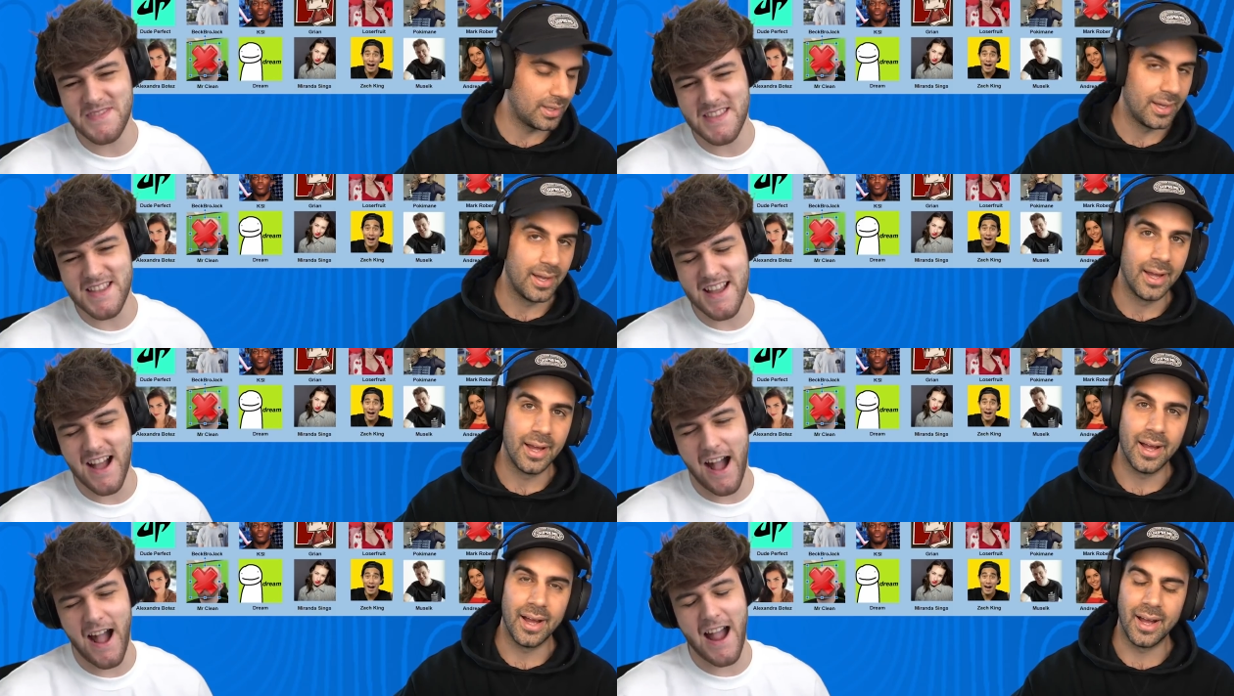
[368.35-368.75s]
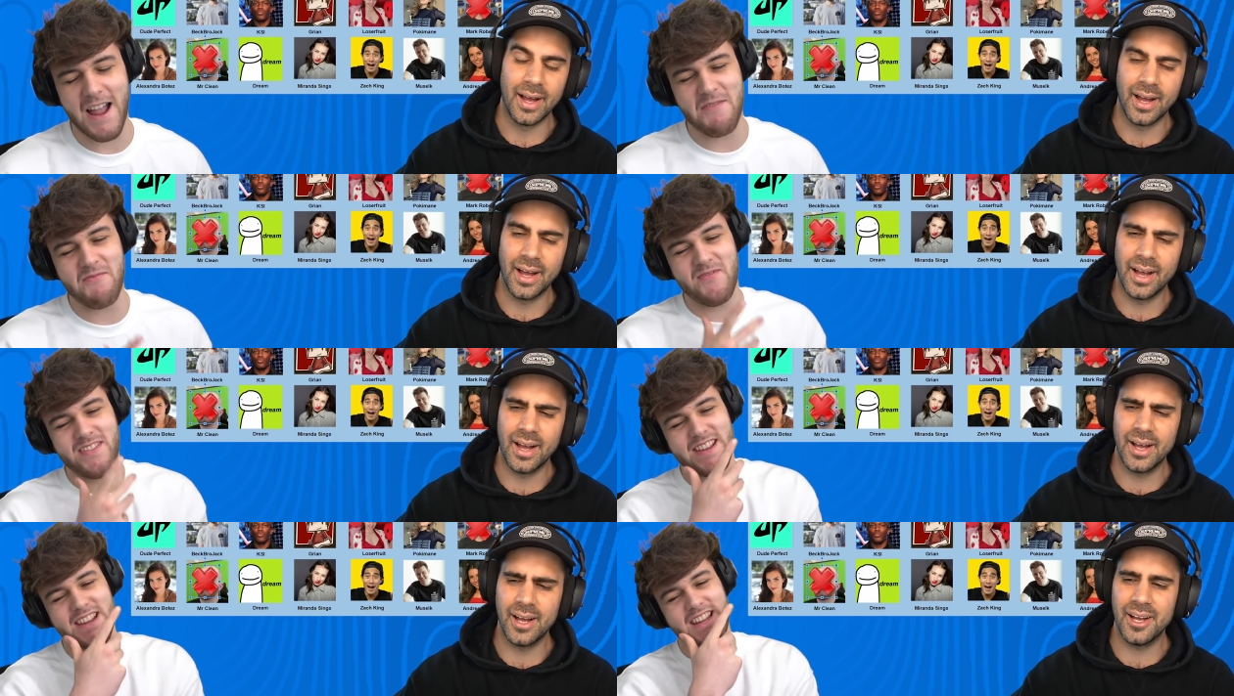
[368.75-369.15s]

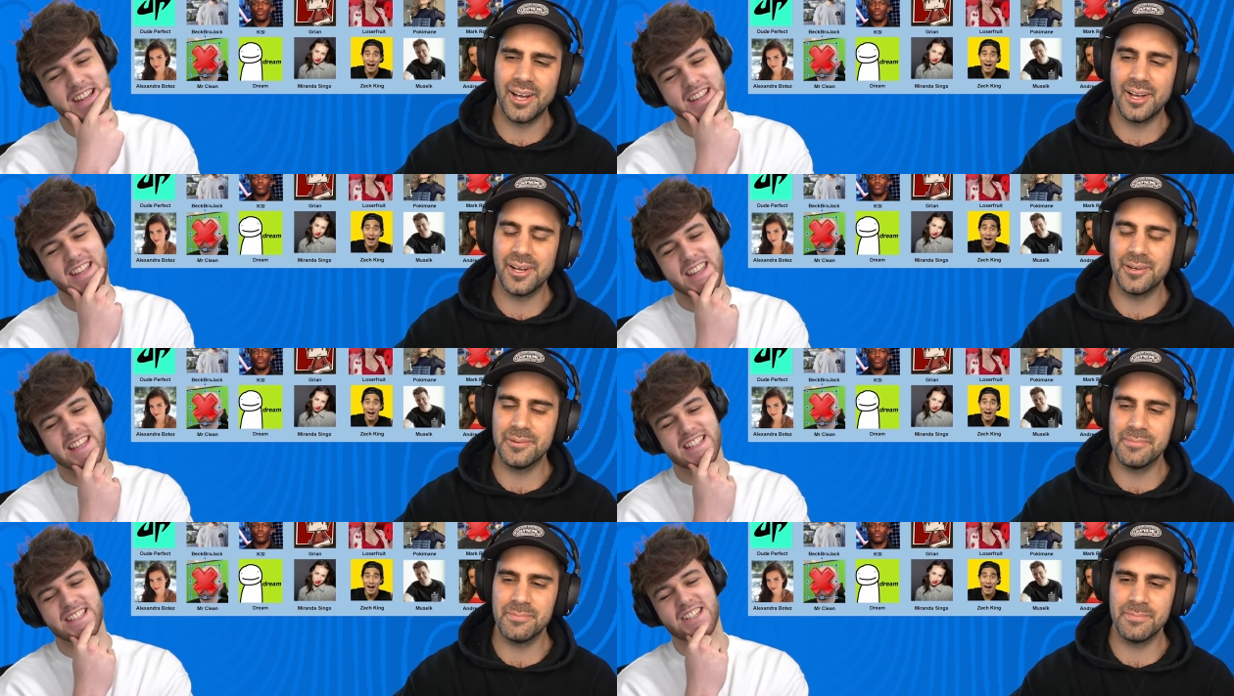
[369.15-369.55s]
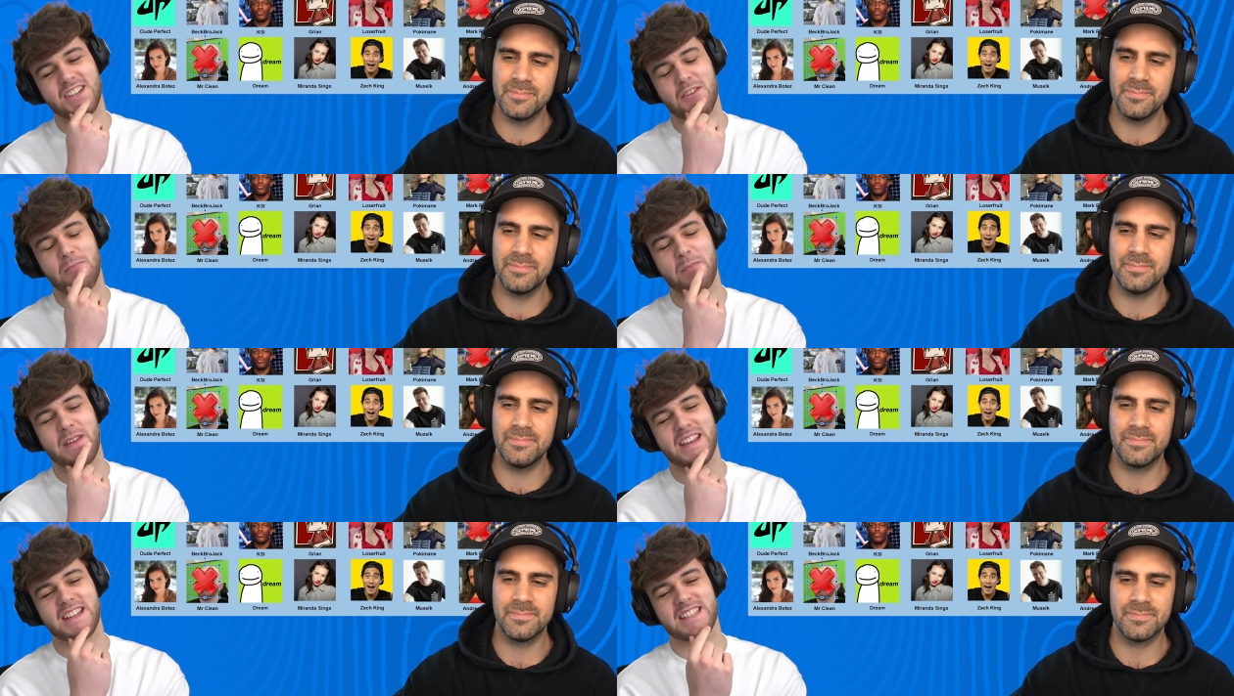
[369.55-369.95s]
Speaker 1: I mean, this
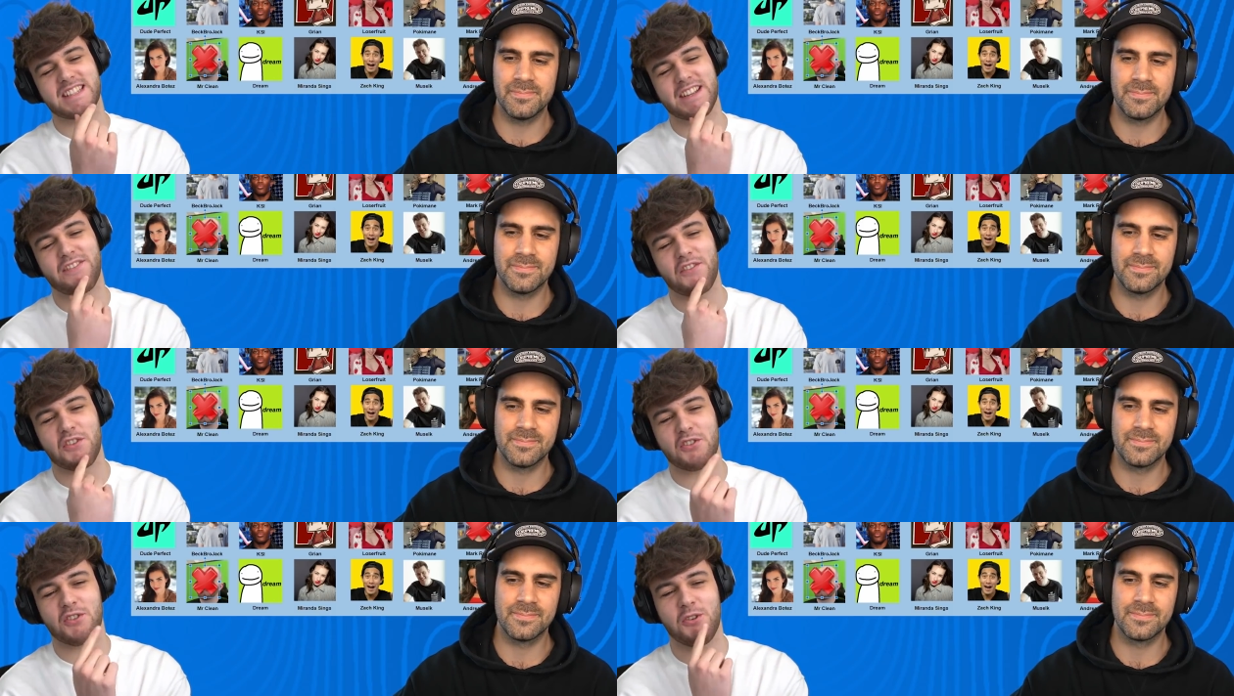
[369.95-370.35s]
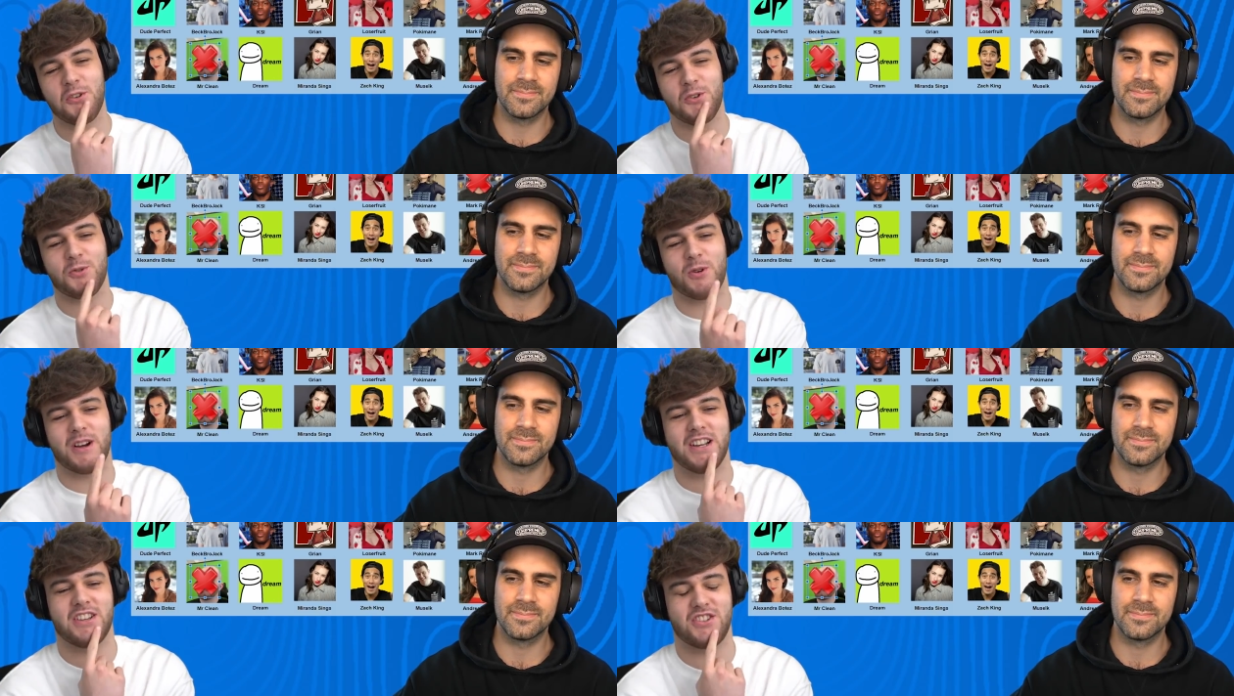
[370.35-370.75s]
could um, be a
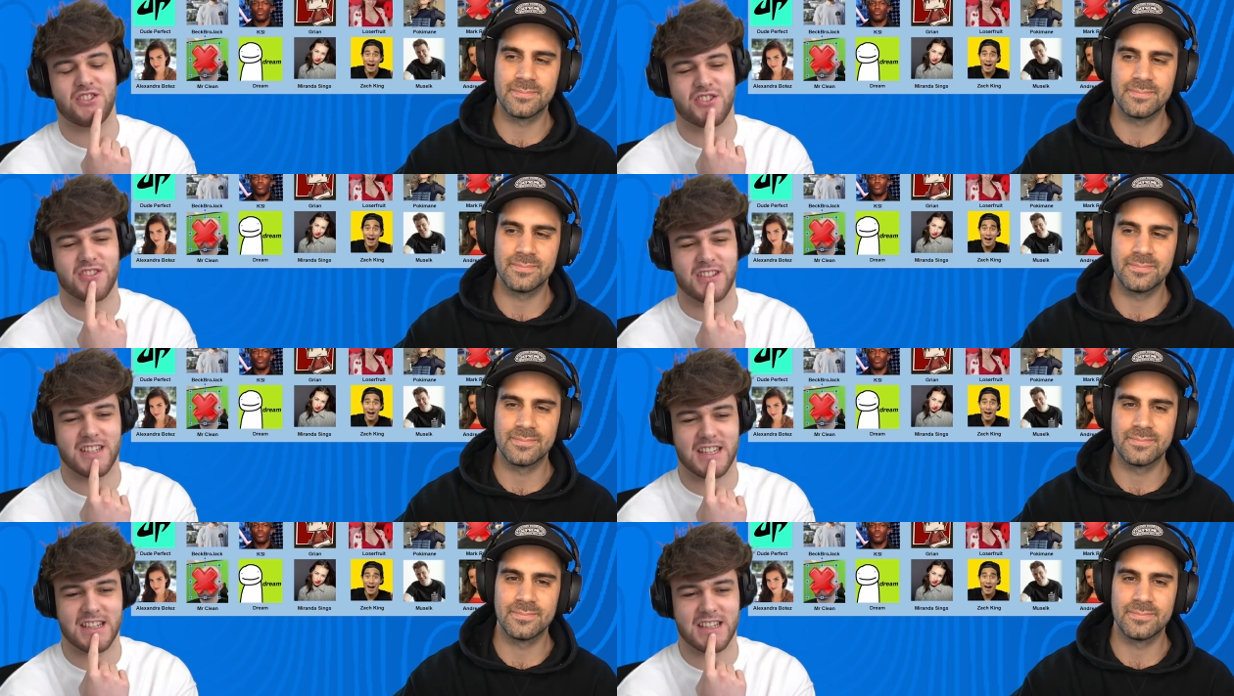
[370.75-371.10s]
difficult question,